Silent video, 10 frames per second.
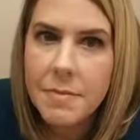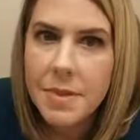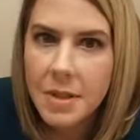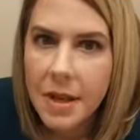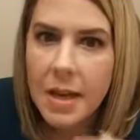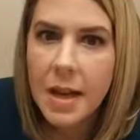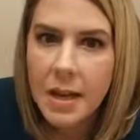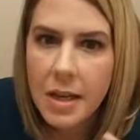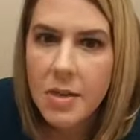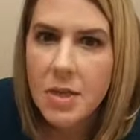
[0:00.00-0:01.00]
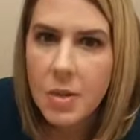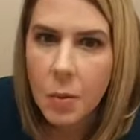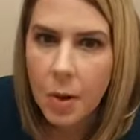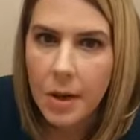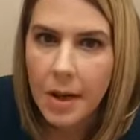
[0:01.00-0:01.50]
So you got to kind of get used to
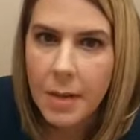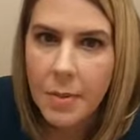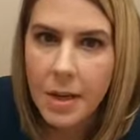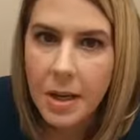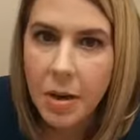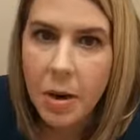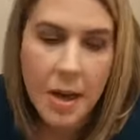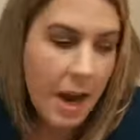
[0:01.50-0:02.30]
working it and putting it on.